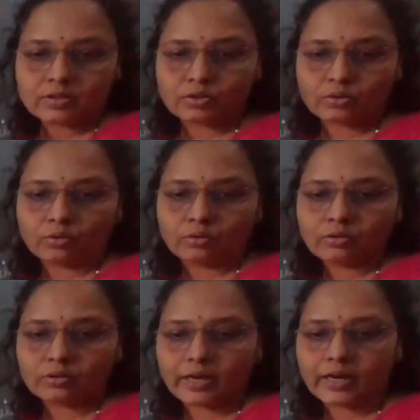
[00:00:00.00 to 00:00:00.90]

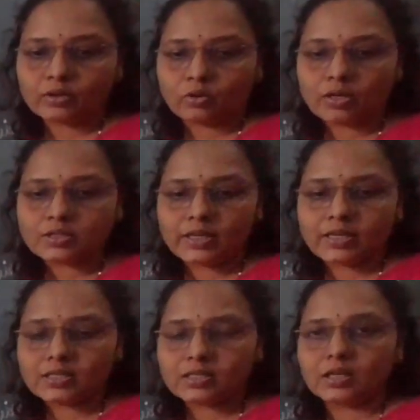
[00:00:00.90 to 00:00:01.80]
So that
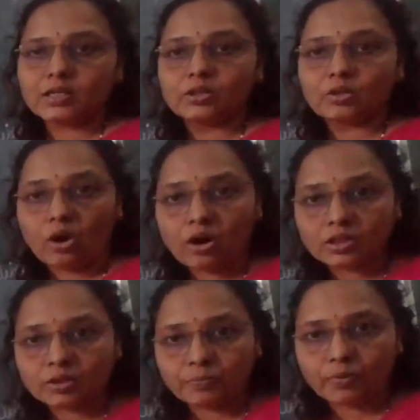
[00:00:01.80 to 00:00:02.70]
causes the
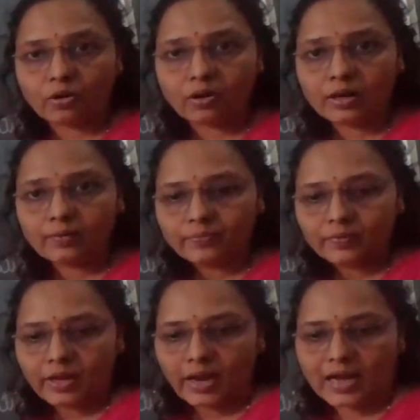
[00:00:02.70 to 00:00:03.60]
North Pole
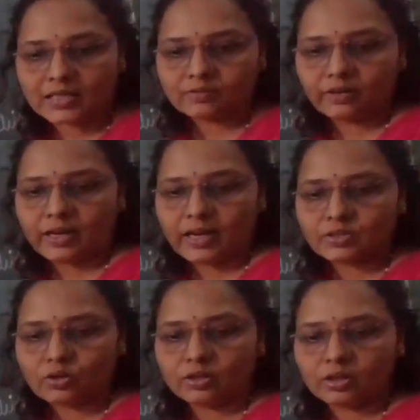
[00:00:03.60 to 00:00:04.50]
as well
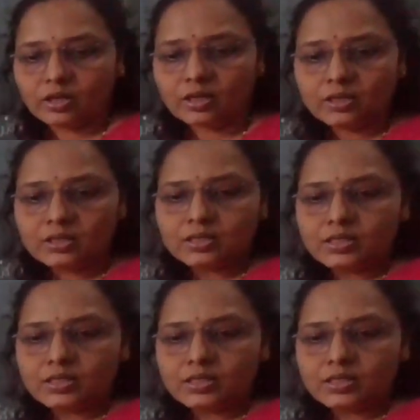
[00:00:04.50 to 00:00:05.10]
as on the